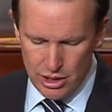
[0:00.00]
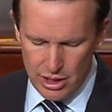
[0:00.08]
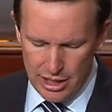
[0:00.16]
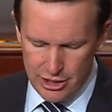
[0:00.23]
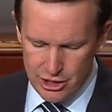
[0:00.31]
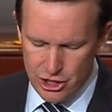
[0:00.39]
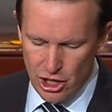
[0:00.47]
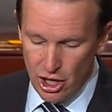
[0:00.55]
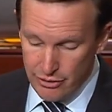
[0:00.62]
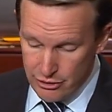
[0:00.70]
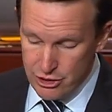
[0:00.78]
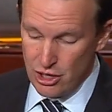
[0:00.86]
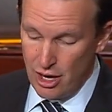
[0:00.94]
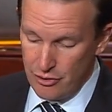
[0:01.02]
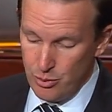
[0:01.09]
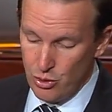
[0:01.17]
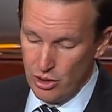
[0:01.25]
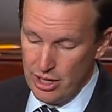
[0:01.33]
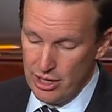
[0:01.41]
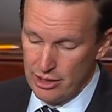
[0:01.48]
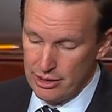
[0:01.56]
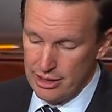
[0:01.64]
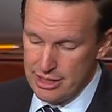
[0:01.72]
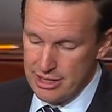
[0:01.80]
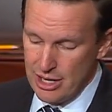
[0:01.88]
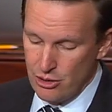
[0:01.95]
at the start of her sophomore year
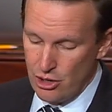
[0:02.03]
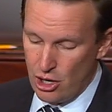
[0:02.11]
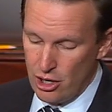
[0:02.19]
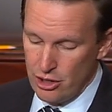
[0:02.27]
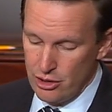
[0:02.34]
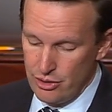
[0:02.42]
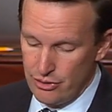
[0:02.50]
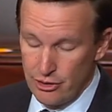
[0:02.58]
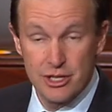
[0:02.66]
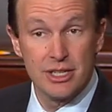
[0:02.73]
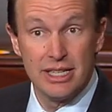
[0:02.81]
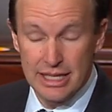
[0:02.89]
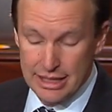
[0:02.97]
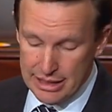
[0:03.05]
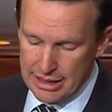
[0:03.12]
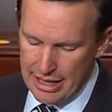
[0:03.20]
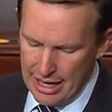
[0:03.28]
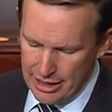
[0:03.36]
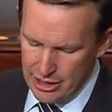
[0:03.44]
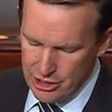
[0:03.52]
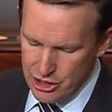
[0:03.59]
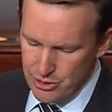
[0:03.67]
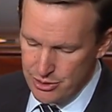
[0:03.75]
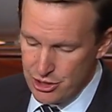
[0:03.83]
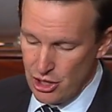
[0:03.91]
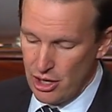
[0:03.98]
at Sacred Heart University in Connecticut, she
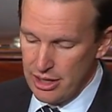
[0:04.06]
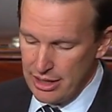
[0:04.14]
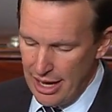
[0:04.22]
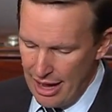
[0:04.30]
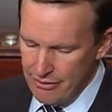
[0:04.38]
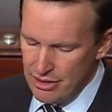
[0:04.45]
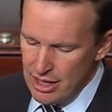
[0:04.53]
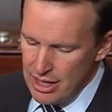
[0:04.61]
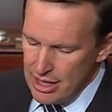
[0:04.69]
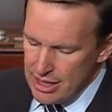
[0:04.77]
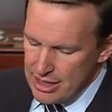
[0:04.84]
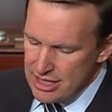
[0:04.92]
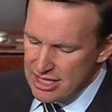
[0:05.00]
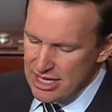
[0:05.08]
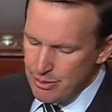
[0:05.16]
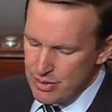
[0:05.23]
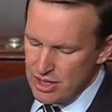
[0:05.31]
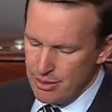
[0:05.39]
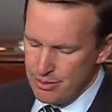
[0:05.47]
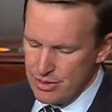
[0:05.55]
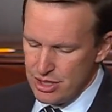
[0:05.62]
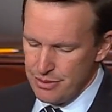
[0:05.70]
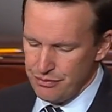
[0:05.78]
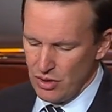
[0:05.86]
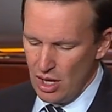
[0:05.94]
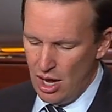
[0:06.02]
was starting to have symptoms
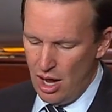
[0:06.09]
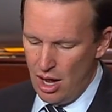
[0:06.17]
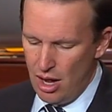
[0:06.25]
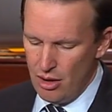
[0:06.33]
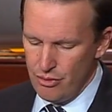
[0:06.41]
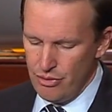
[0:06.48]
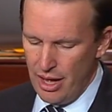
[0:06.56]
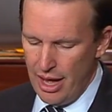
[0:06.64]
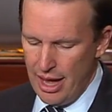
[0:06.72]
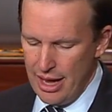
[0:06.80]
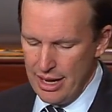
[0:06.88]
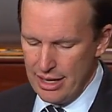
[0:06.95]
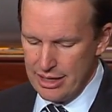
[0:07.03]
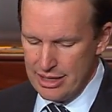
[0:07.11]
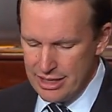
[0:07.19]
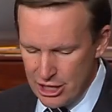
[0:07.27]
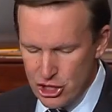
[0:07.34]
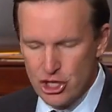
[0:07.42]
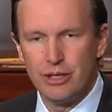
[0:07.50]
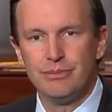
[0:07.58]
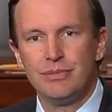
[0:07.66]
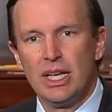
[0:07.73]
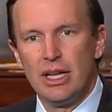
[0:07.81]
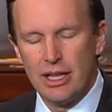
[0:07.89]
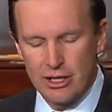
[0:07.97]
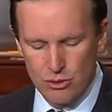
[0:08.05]
of a condition
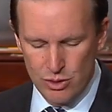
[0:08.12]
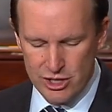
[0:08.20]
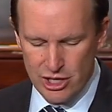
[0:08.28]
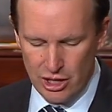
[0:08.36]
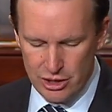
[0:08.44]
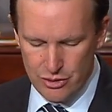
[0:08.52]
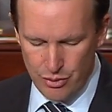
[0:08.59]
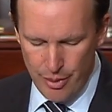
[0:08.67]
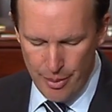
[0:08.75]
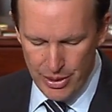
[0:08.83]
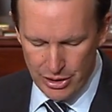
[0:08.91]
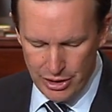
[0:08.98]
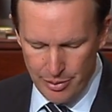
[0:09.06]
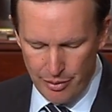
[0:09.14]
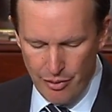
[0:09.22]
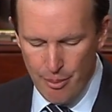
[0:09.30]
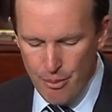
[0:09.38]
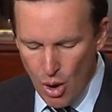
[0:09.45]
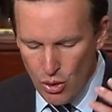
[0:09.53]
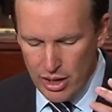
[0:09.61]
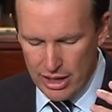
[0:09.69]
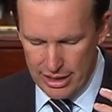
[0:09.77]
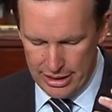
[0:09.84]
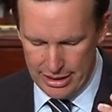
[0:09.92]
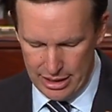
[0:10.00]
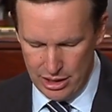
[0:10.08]
that results from a buildup of
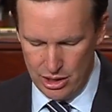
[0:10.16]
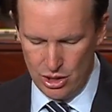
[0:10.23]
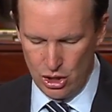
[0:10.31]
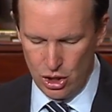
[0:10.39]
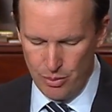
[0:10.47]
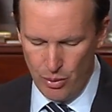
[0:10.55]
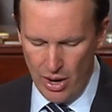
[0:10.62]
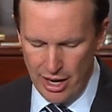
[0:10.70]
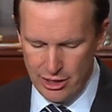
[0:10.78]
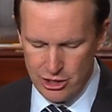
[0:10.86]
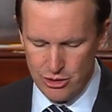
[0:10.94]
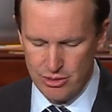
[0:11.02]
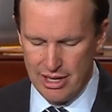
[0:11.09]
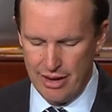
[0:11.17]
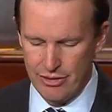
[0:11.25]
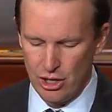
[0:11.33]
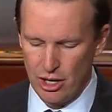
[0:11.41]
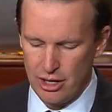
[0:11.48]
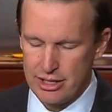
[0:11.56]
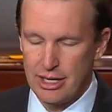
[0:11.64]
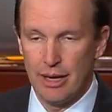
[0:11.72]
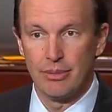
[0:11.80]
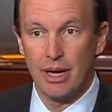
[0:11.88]
ammonia in her brain. She was having a hard time